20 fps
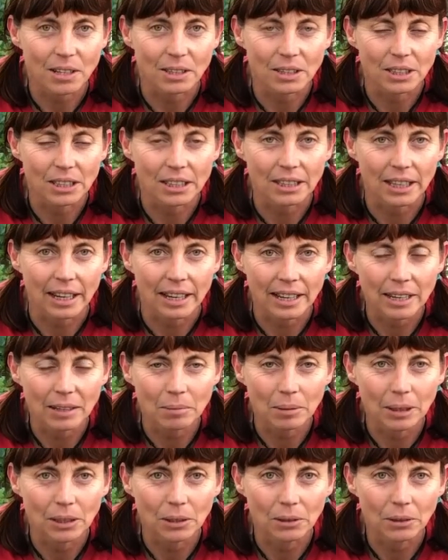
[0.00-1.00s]
So today
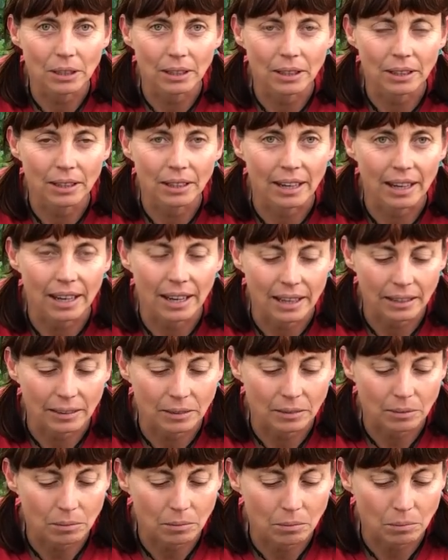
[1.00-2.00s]
we're looking at
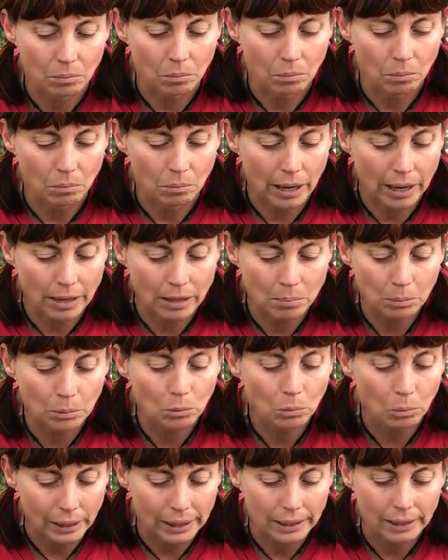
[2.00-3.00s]
edible
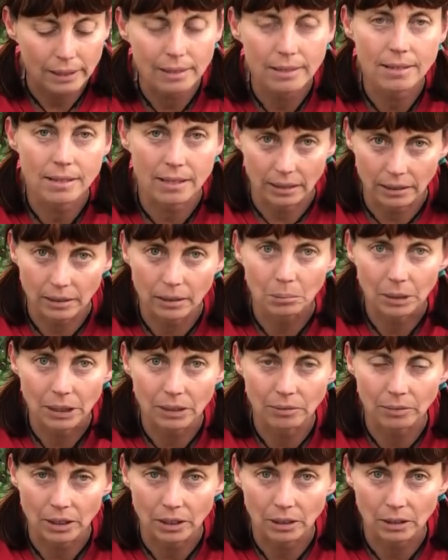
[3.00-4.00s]
weeds in the winter
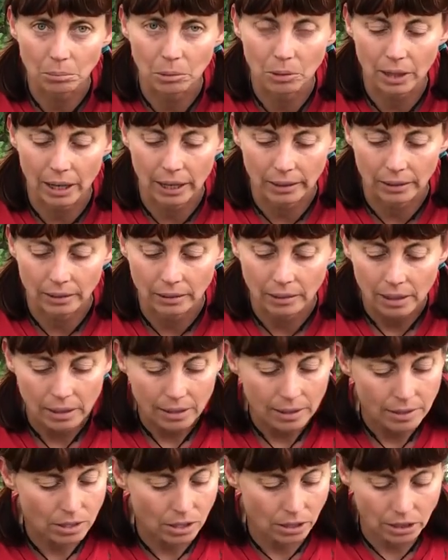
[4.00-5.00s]
vegetable garden.
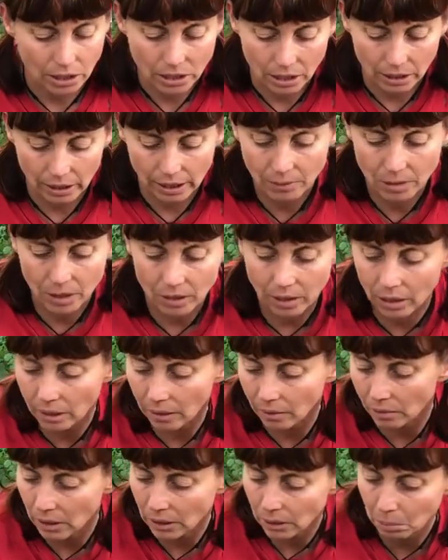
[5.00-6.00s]
So you don't have to think
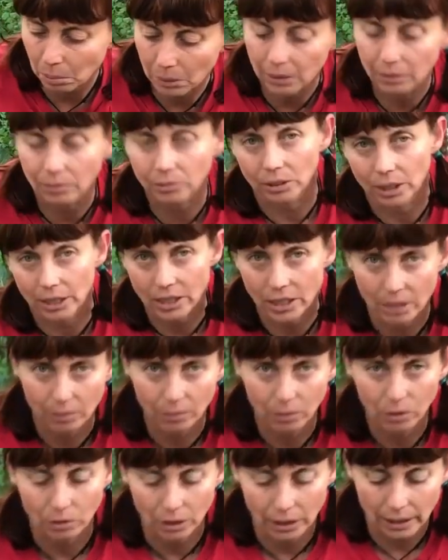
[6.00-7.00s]
of this proliferation of
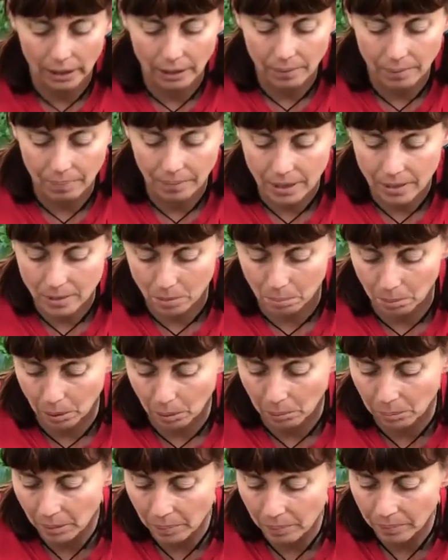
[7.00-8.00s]
green as a
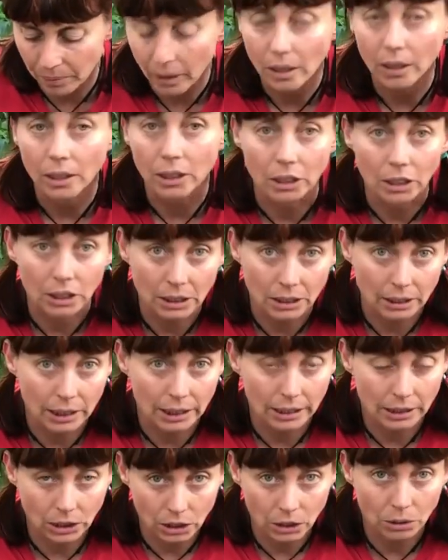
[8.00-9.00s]
problem. You just
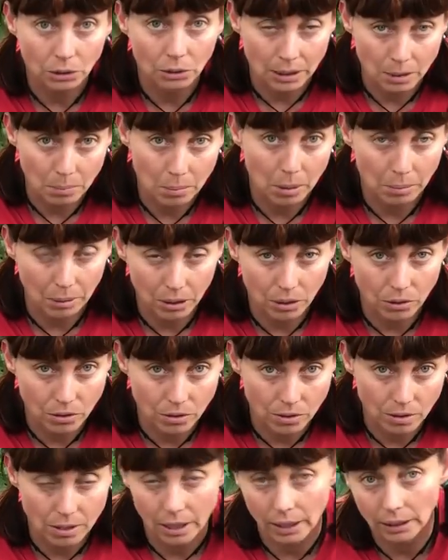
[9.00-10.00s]
need to, as
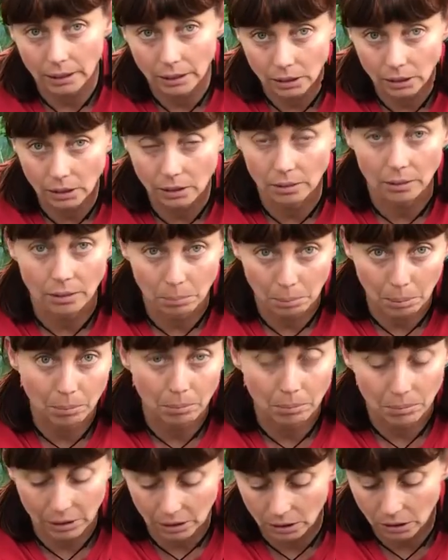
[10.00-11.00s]
permaculture says, the
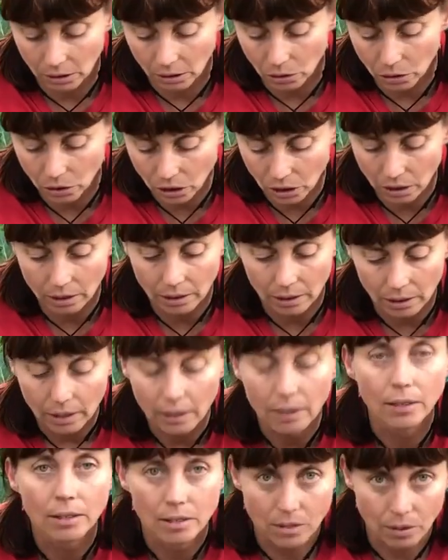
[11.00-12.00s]
problem is the solution,
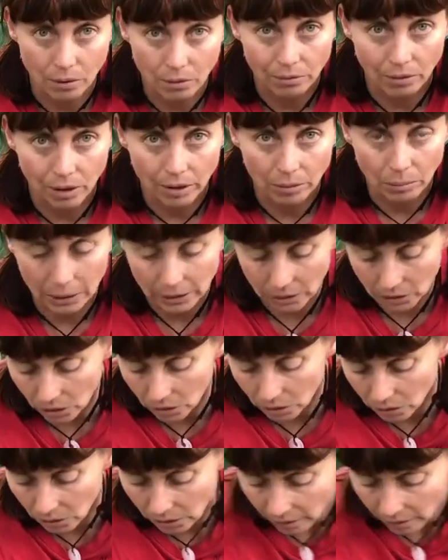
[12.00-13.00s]
so find ways to use